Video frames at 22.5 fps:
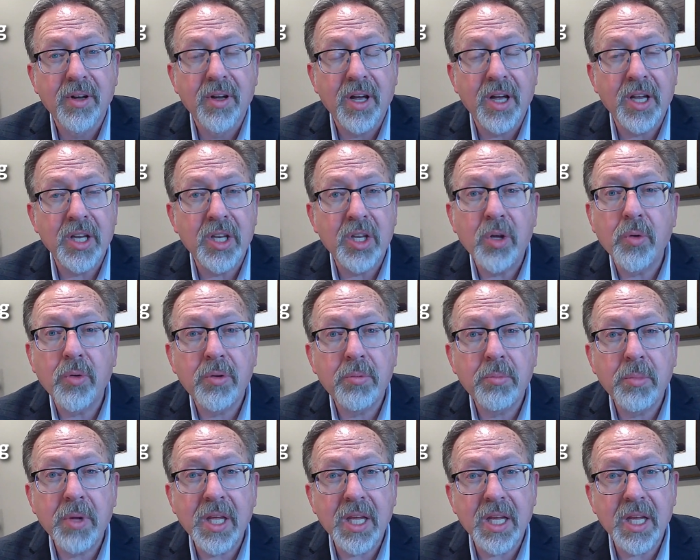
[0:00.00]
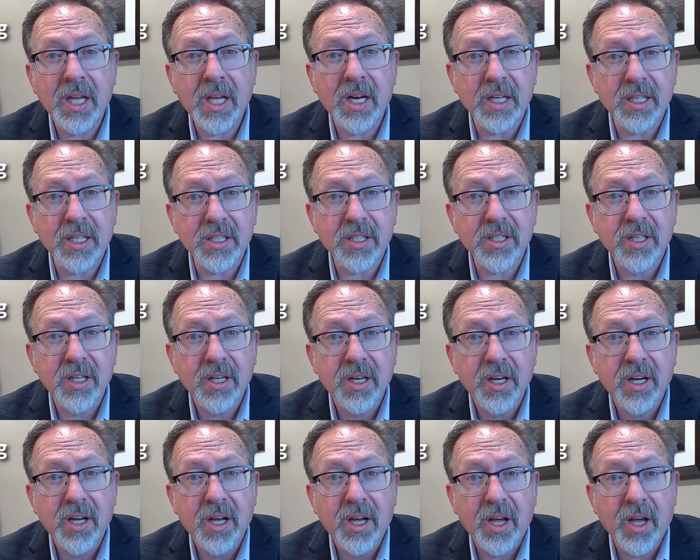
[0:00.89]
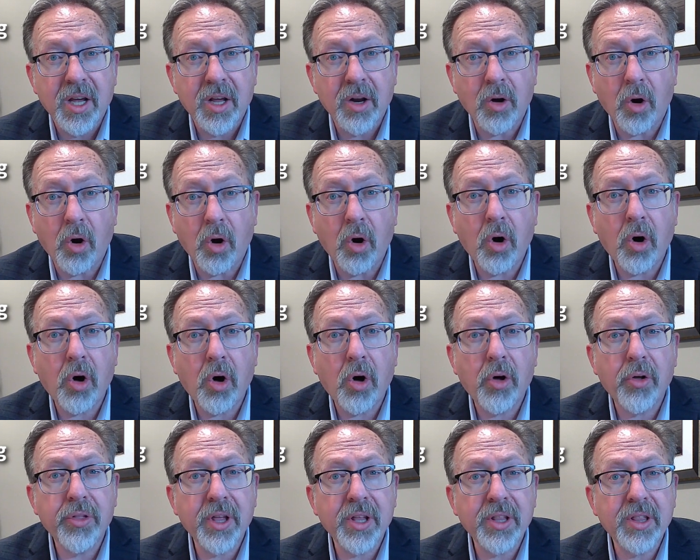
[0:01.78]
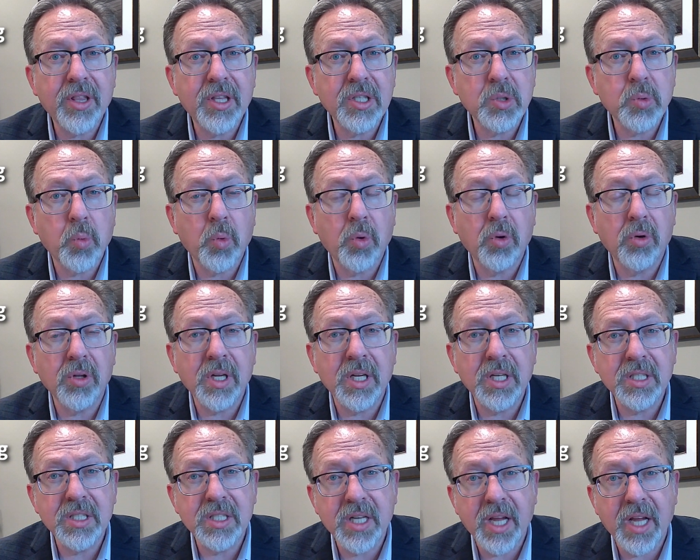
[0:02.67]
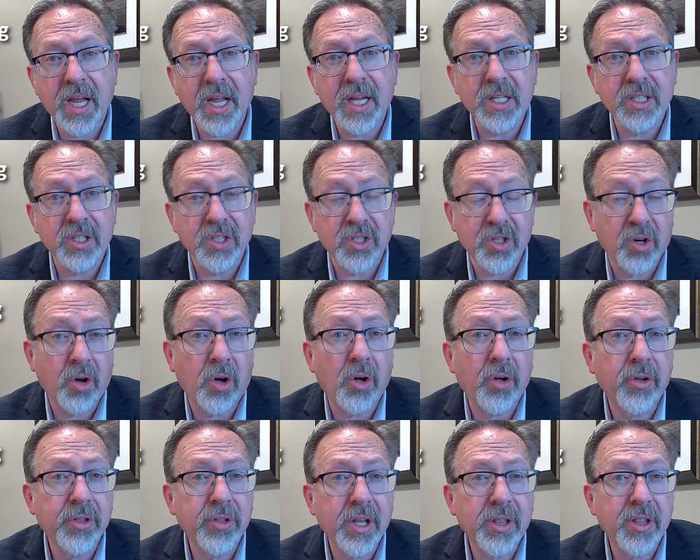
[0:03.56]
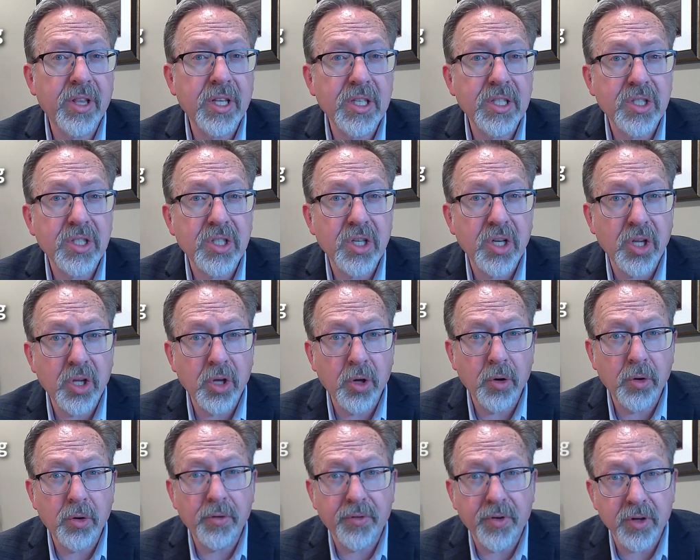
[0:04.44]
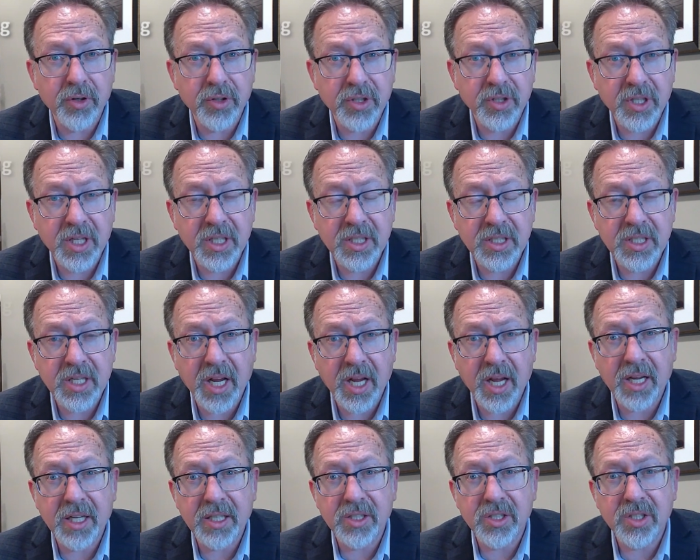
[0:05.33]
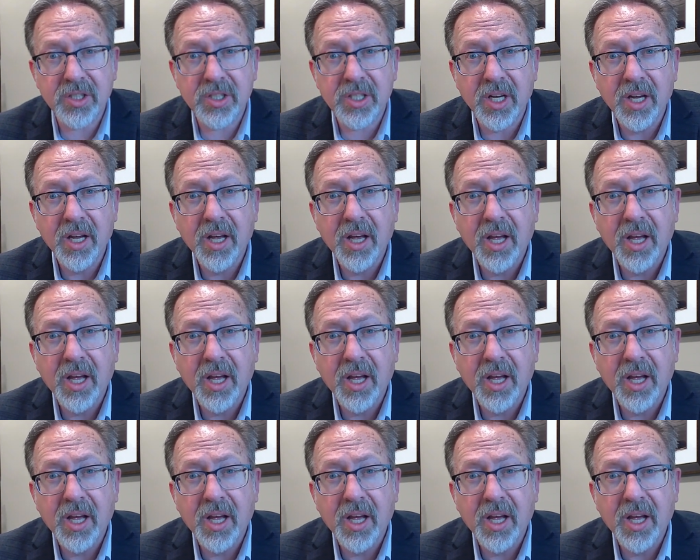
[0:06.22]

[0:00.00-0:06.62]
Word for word: and you and me in it and all that this world contains and all that this universe contains.